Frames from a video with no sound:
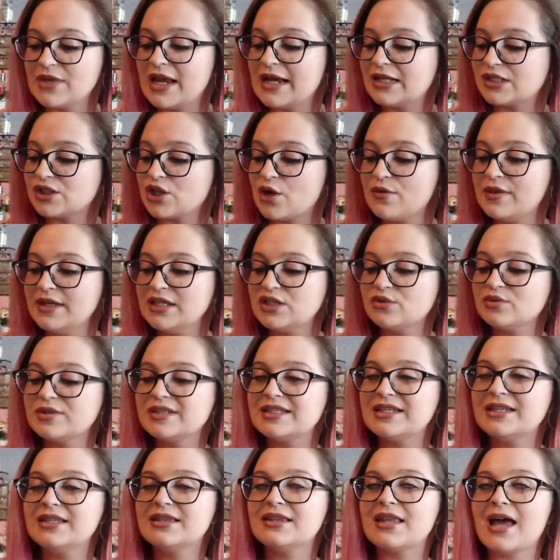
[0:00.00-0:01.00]
So this was
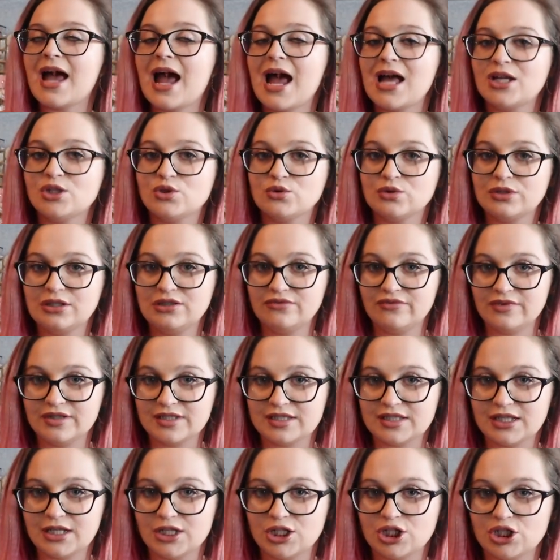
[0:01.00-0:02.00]
in the outdoor living
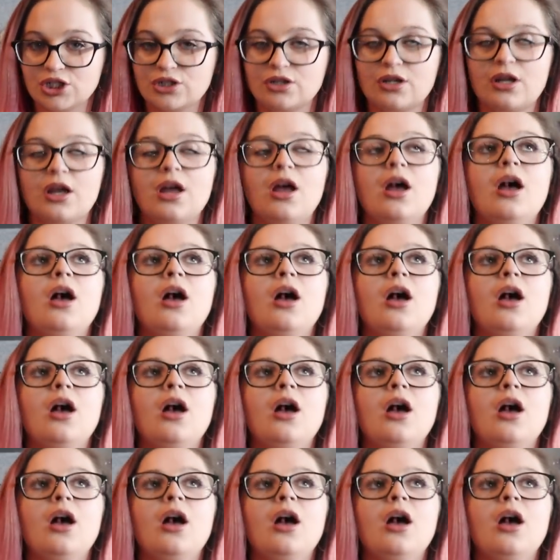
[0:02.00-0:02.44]
section.